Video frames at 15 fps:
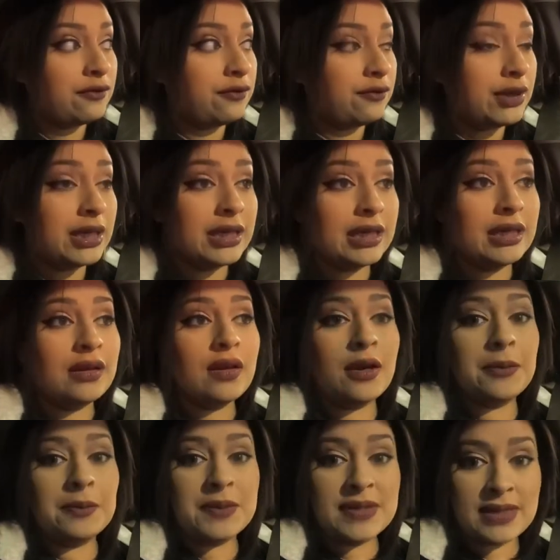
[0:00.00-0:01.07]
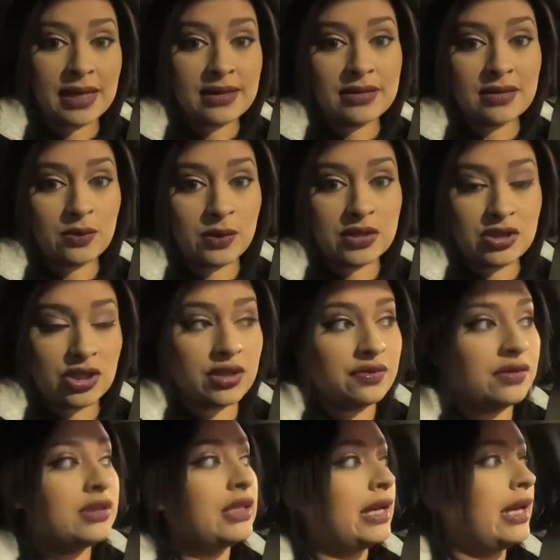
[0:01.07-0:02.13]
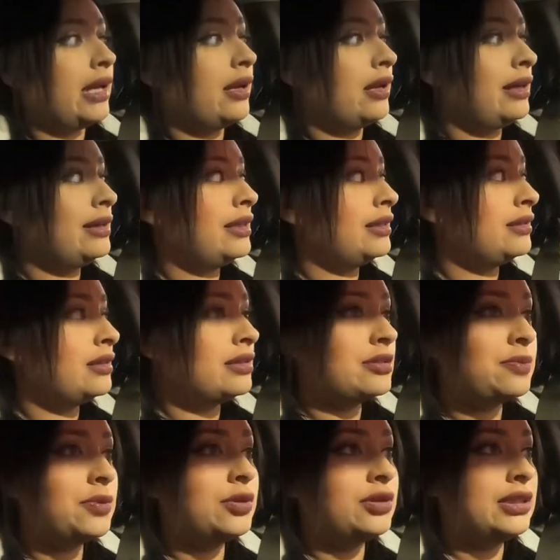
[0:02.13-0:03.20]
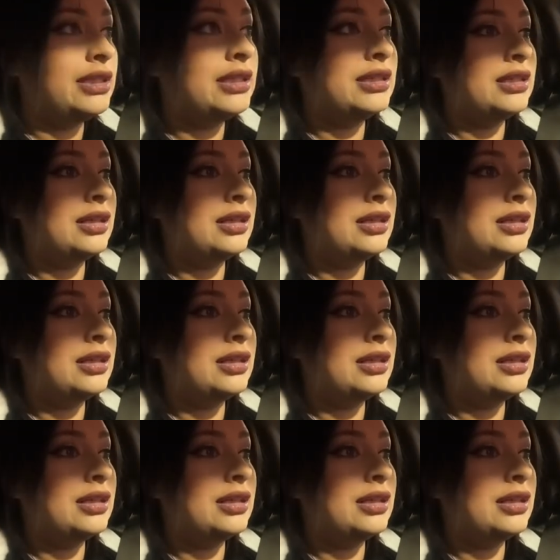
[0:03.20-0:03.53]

freaking obsessed with Chick-fil-A. And at this point,